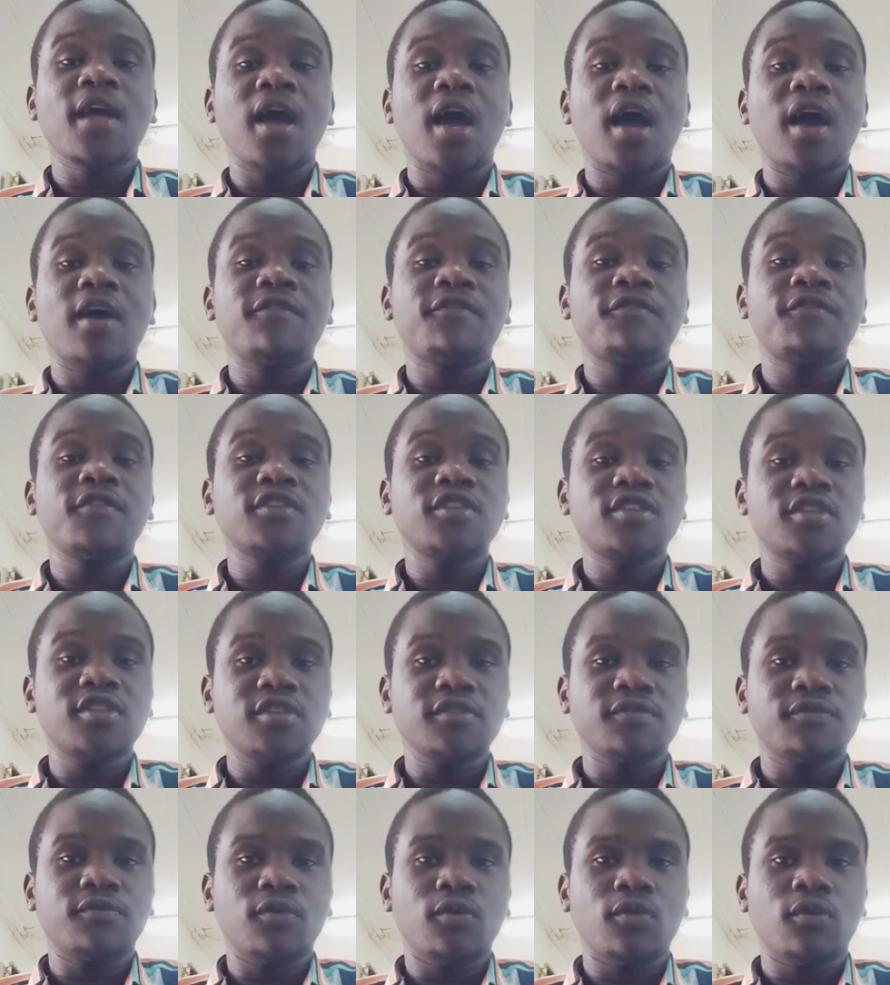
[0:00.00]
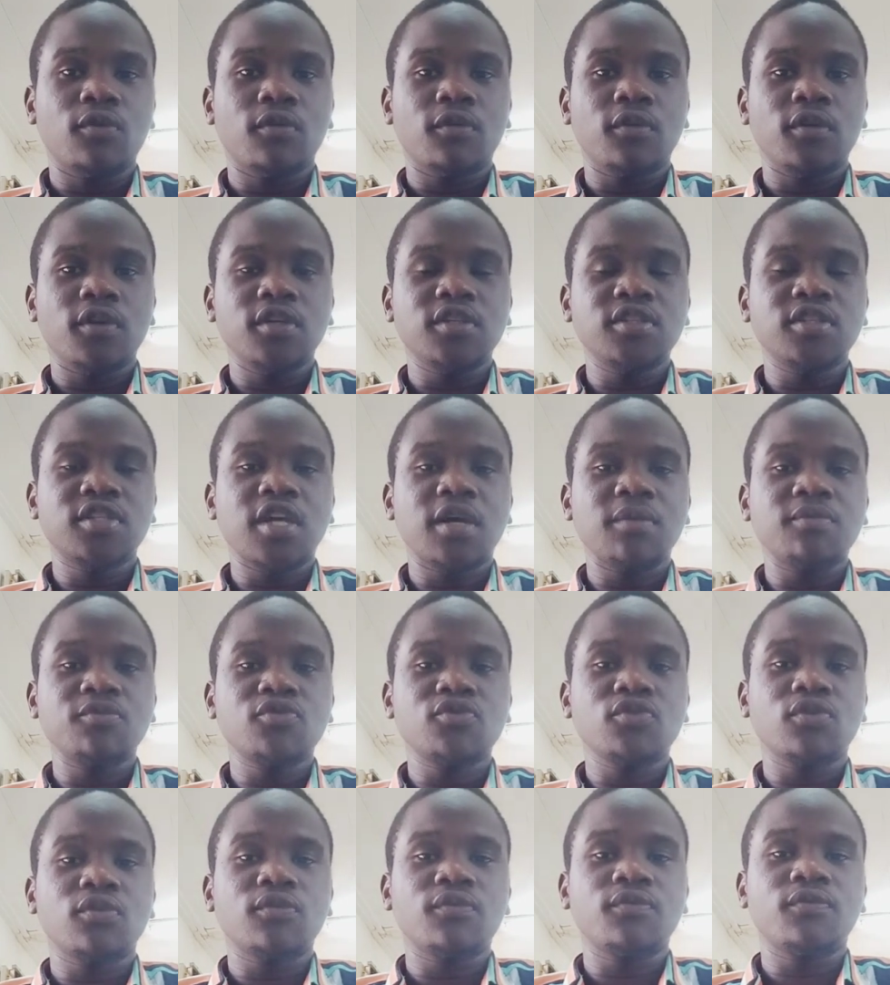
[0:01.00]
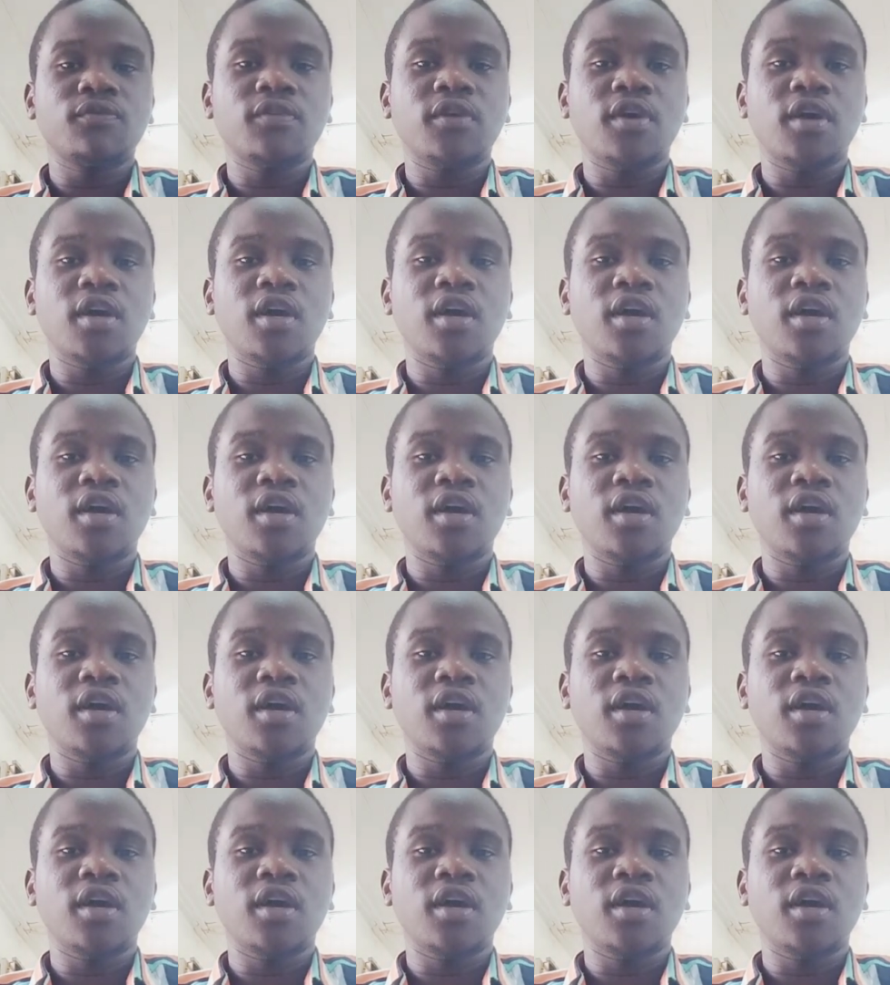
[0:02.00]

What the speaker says: a festival in terms of